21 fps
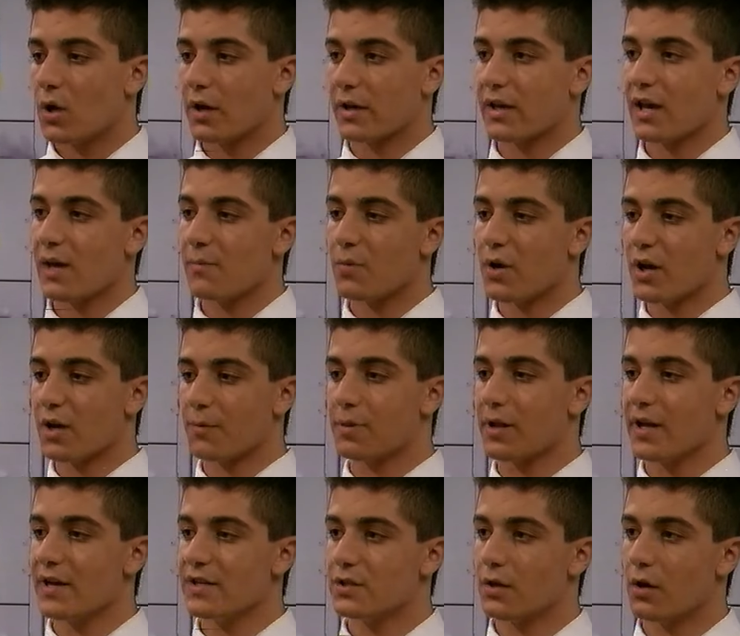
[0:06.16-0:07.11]
I came by your
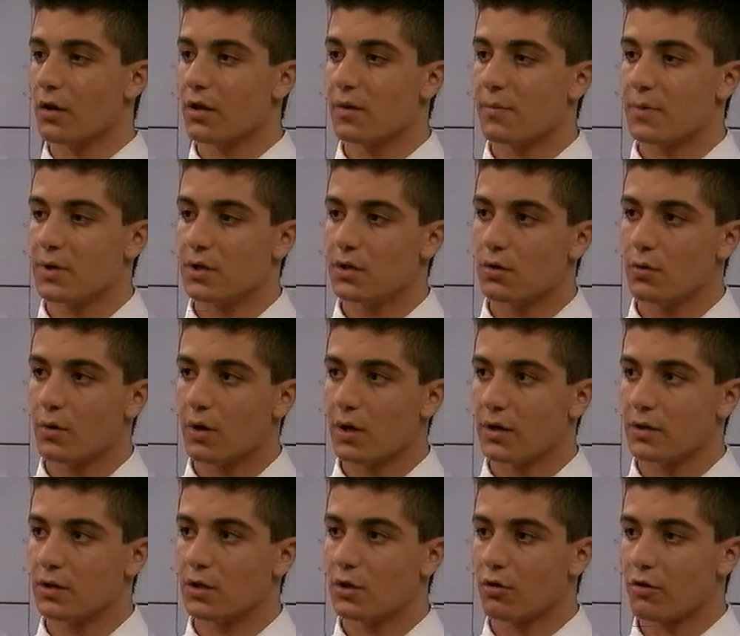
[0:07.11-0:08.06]
place earlier, but you'd
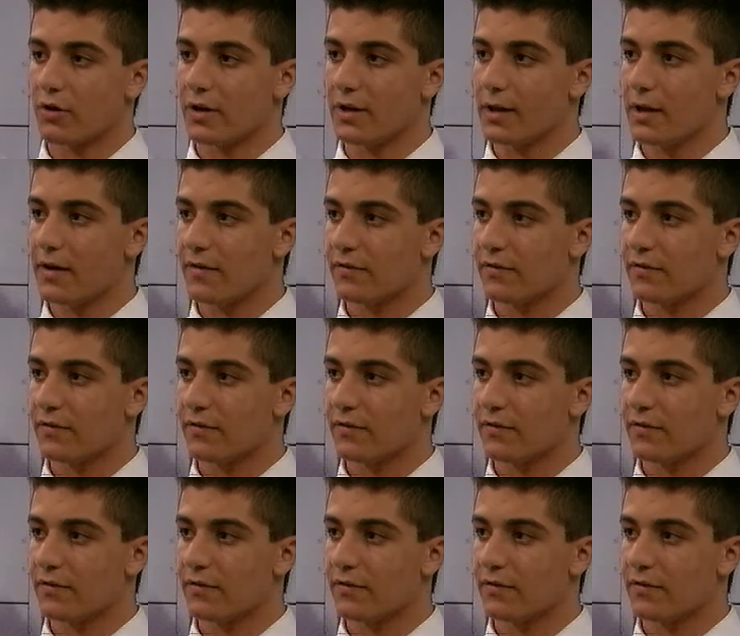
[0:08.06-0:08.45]
already